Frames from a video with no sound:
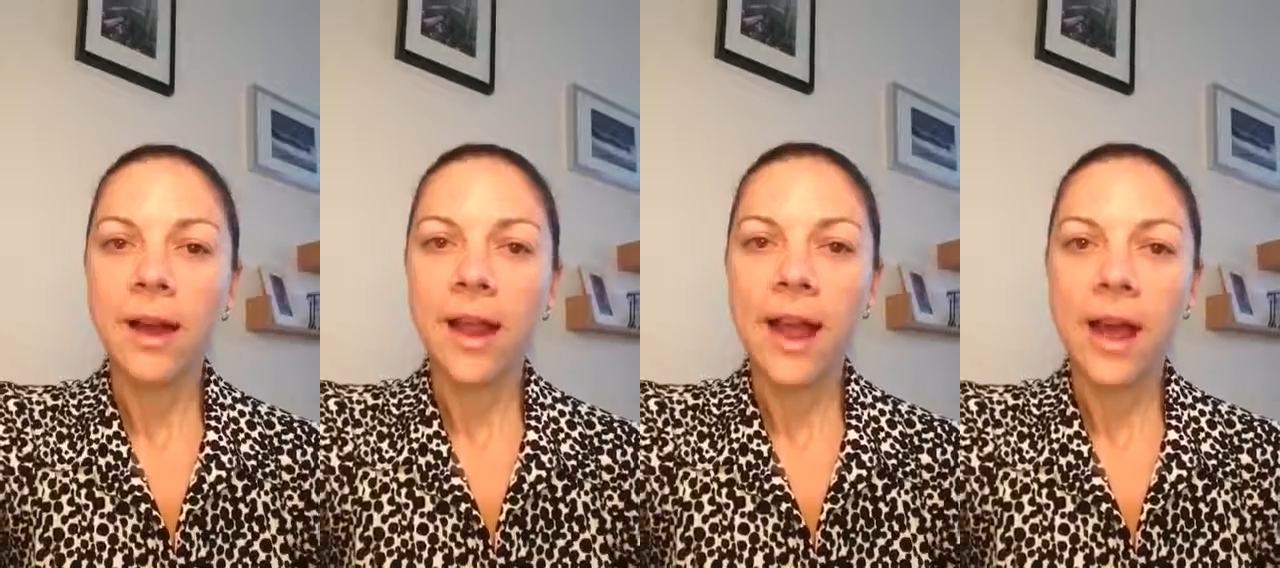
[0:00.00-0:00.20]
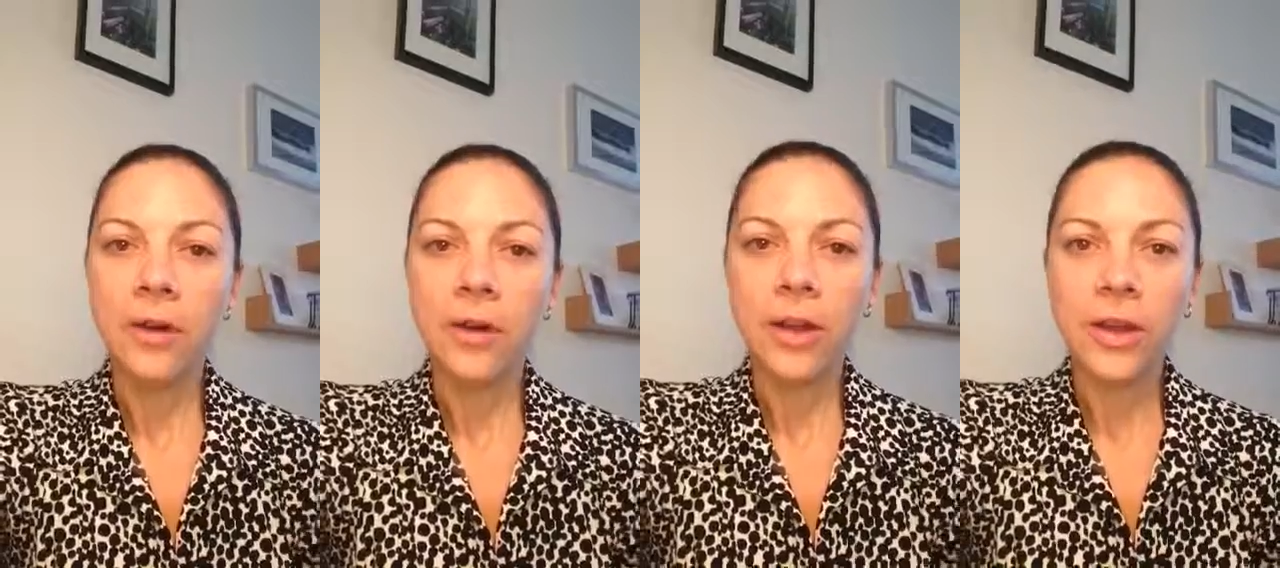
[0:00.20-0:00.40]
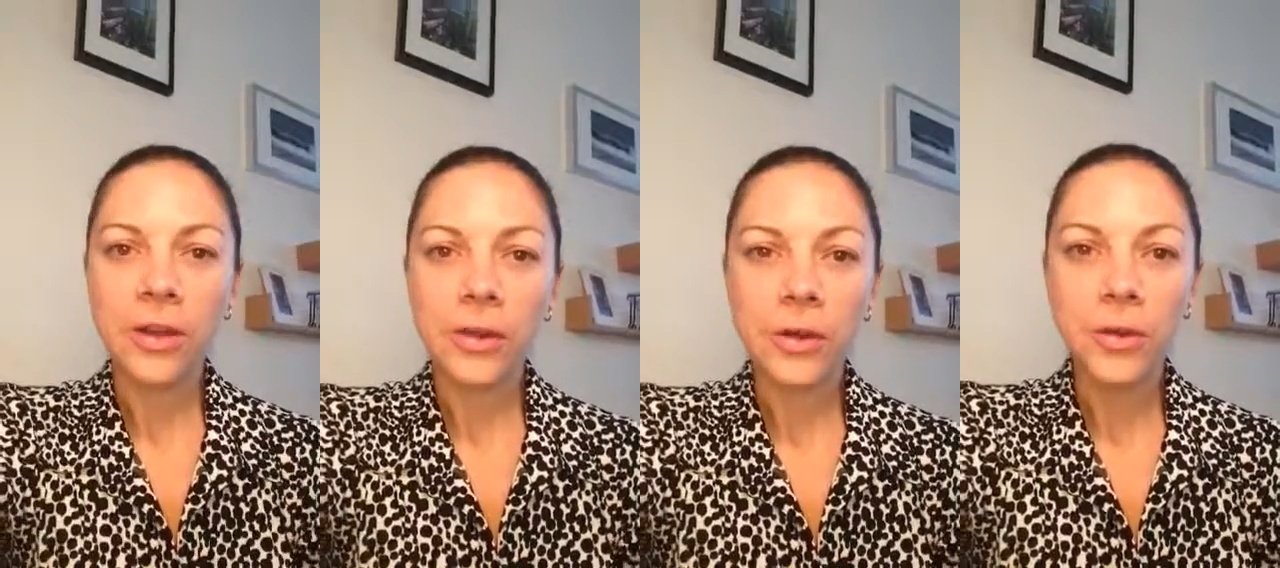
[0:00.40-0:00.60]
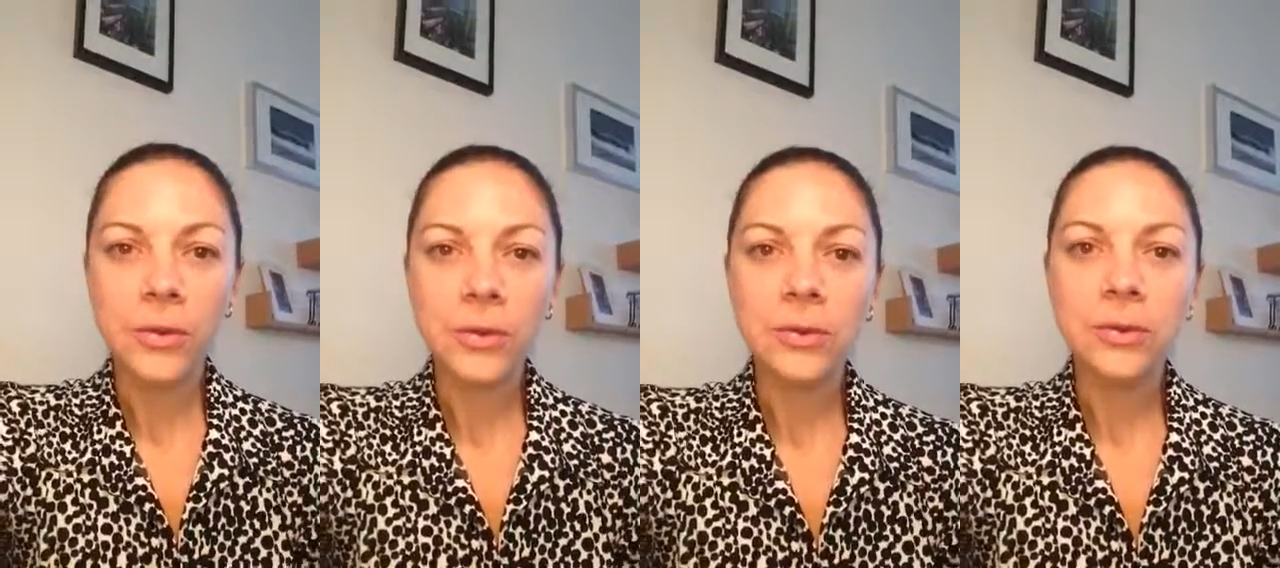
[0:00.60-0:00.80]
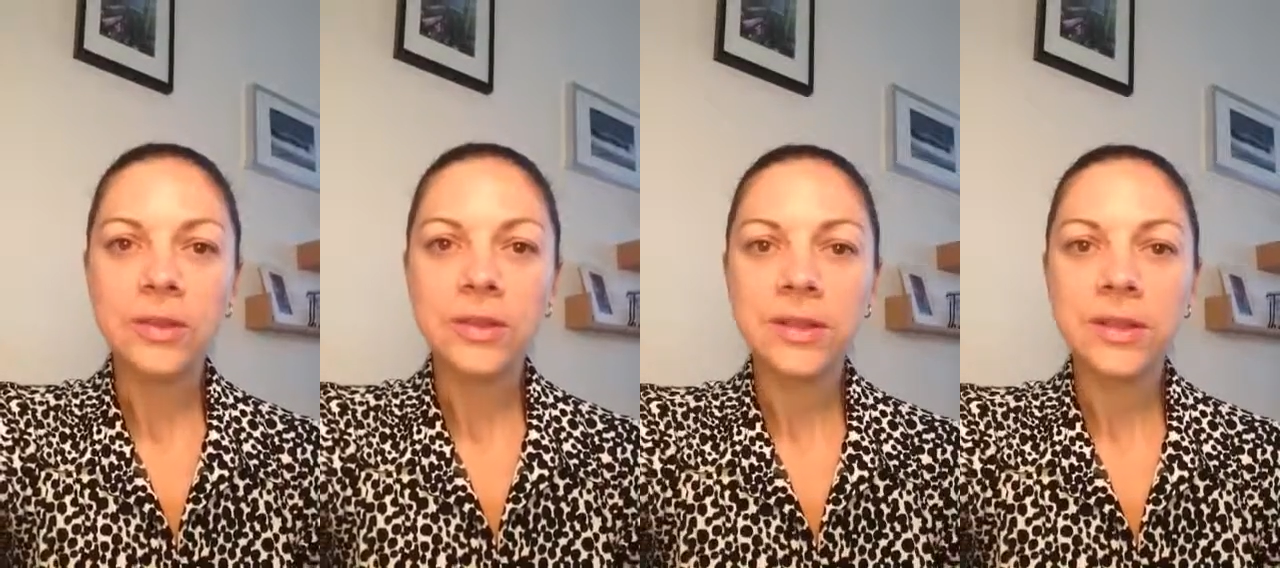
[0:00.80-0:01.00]
how to
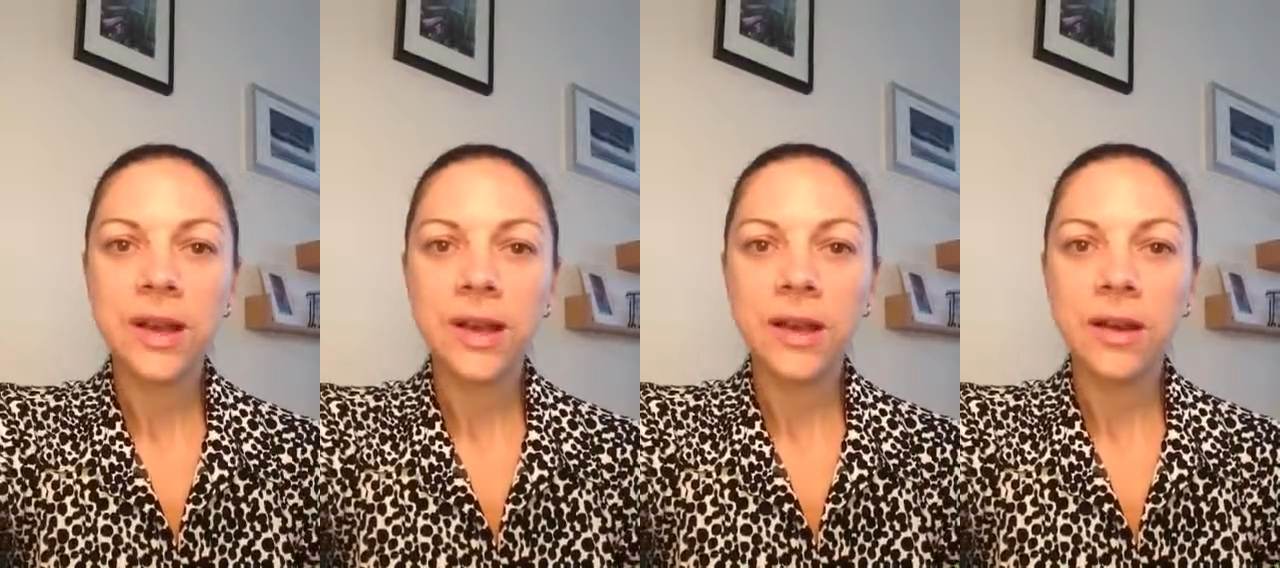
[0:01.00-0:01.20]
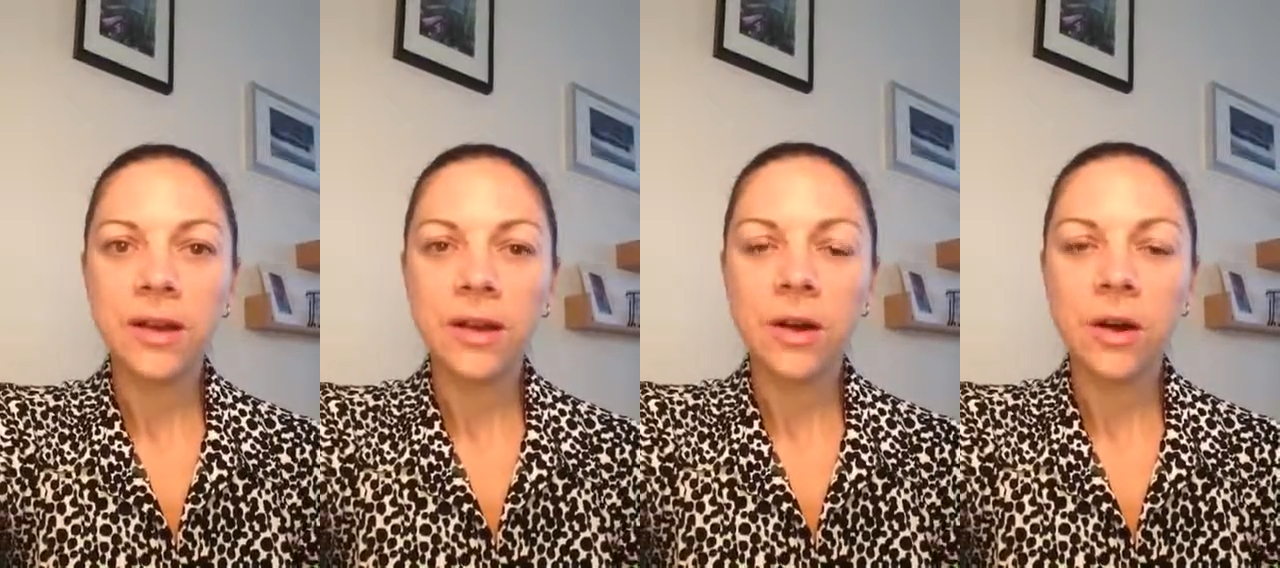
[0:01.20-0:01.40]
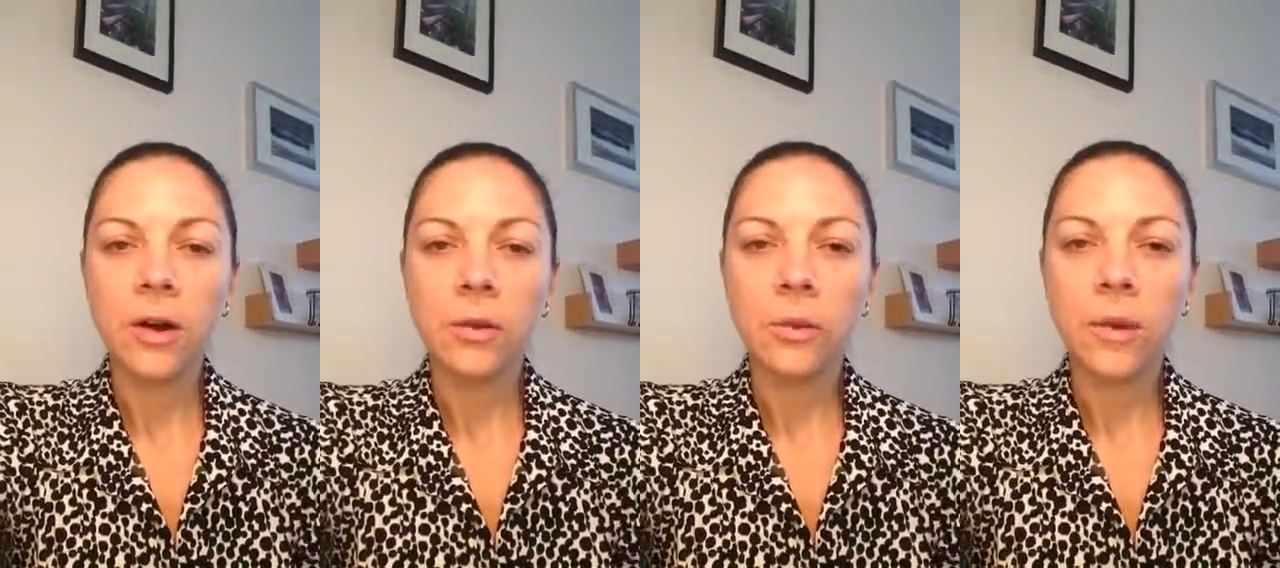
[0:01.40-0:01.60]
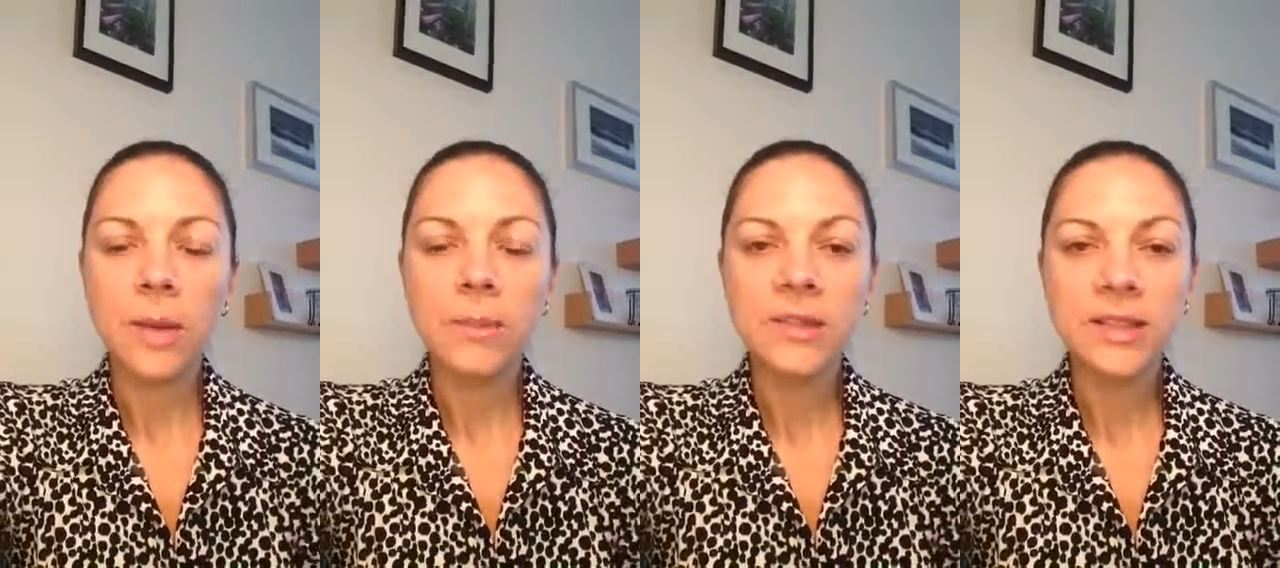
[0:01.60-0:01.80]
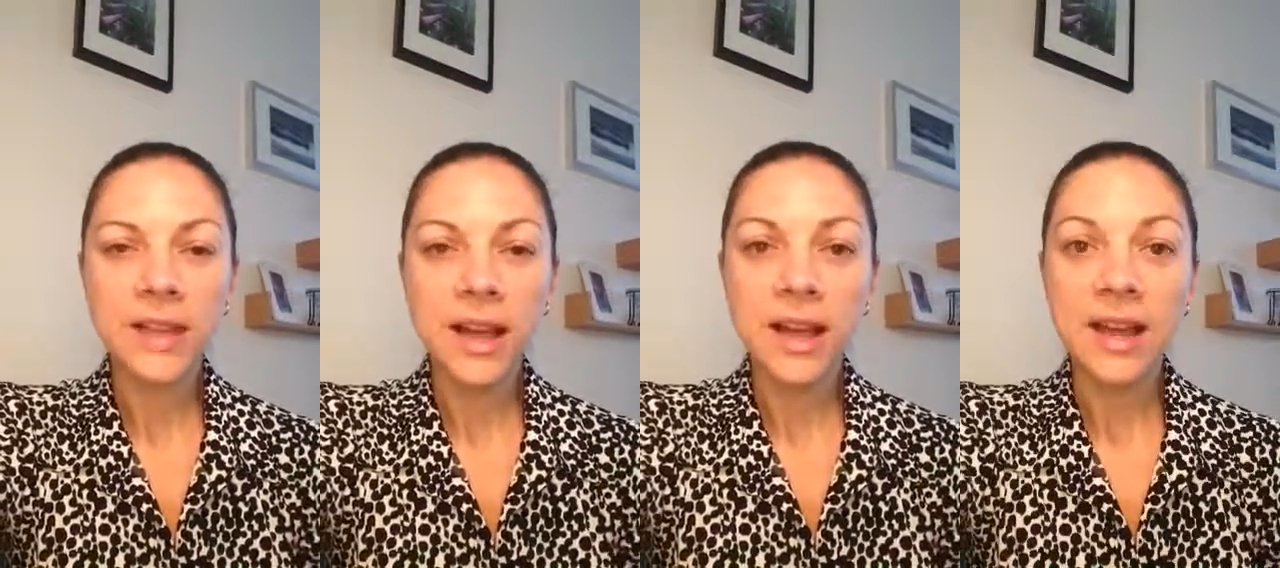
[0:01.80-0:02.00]
use our
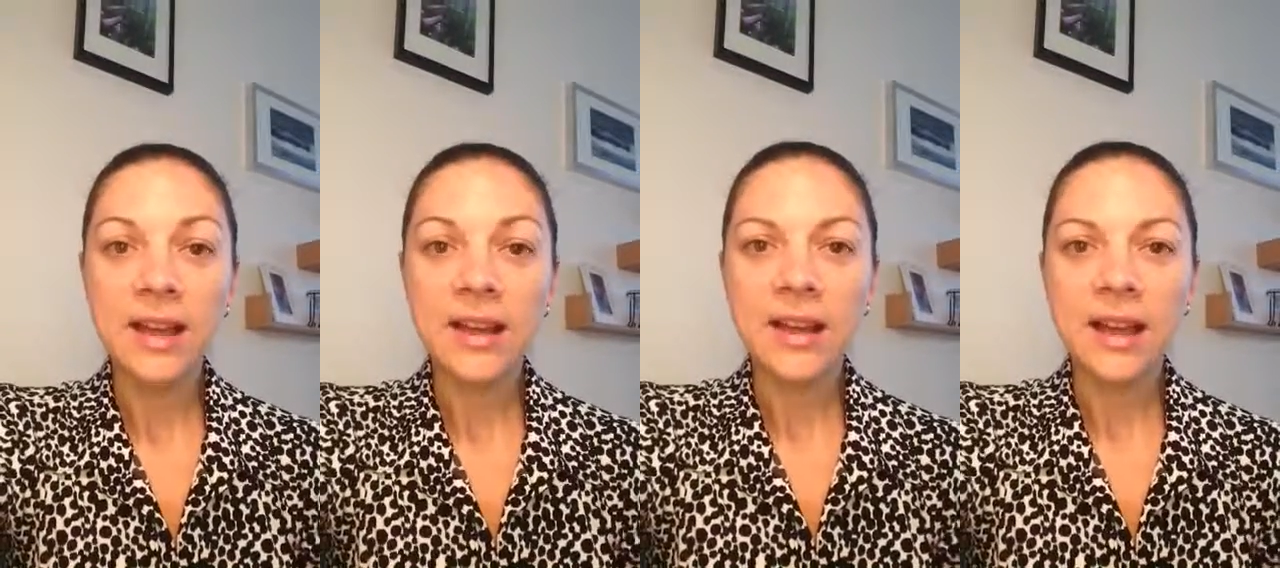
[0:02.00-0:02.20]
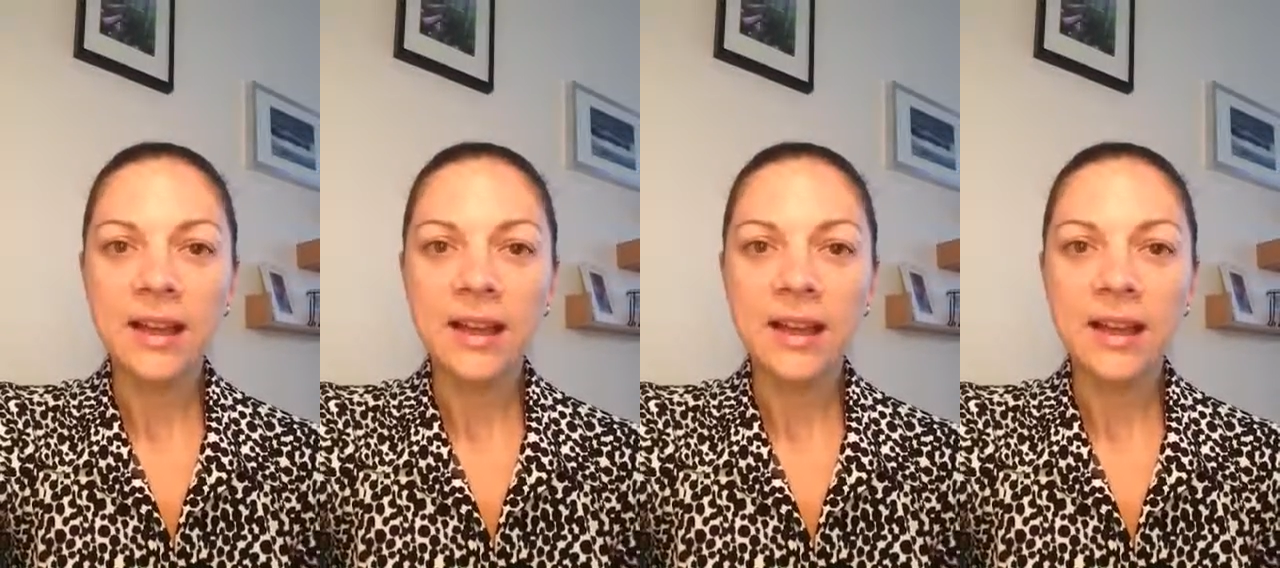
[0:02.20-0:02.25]
website